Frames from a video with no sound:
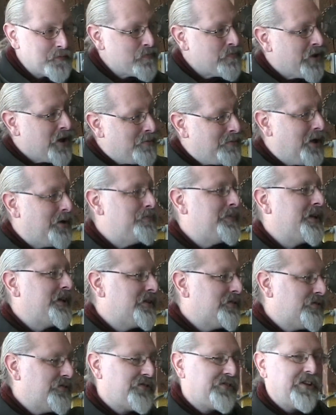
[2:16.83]
my big
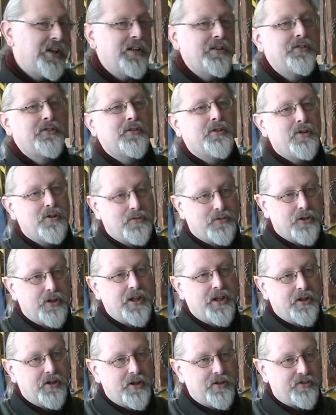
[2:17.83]
sander over
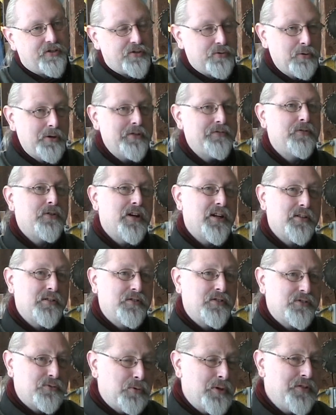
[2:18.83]
here has a
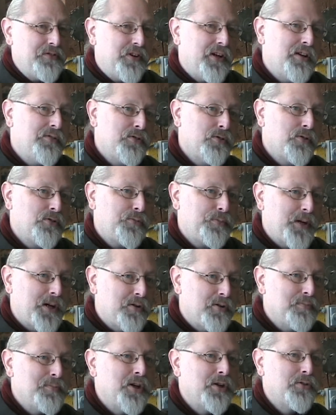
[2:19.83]
25 horsepower
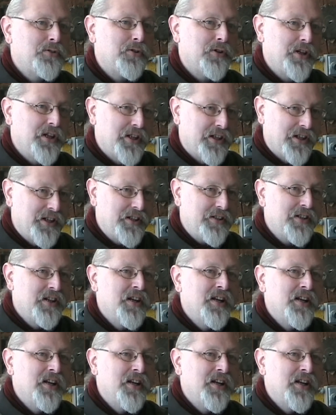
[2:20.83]
motor in it,